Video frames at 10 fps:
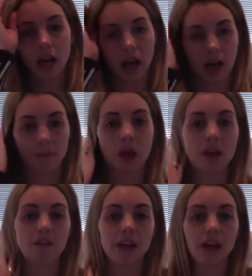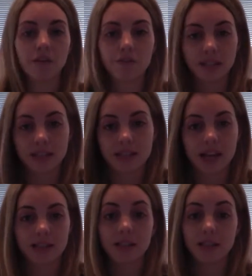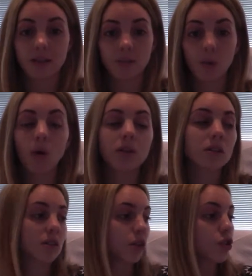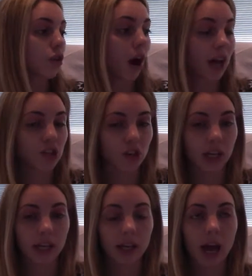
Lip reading: IVF success, it's important. So try and drink it.